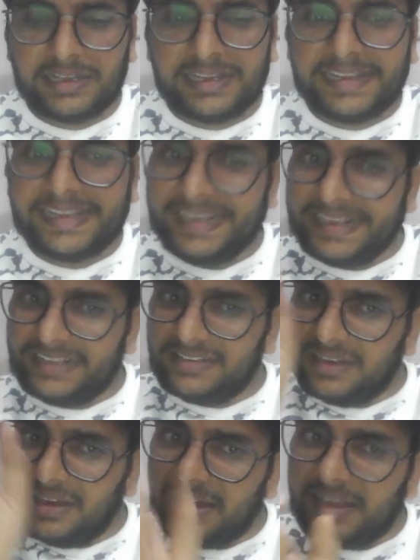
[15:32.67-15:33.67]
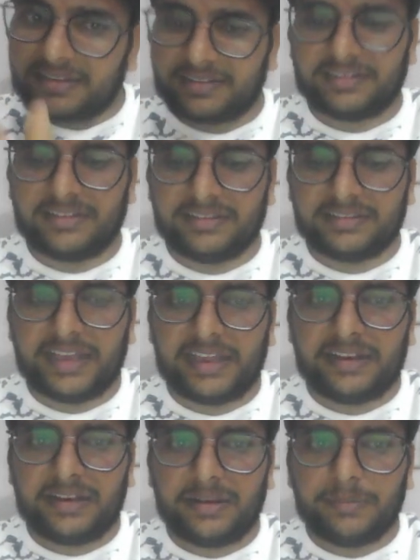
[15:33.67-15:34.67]
is less
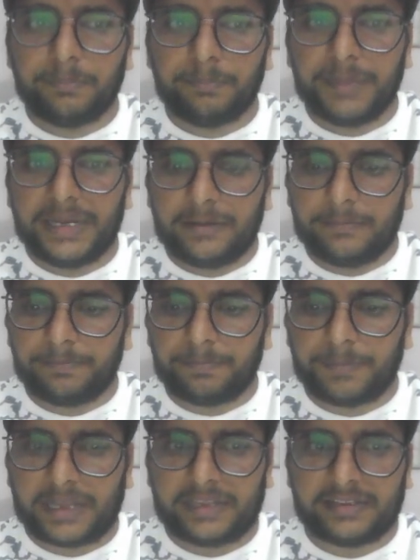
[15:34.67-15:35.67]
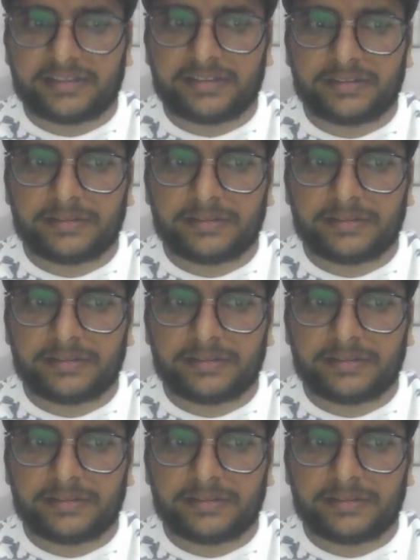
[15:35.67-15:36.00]
than min price,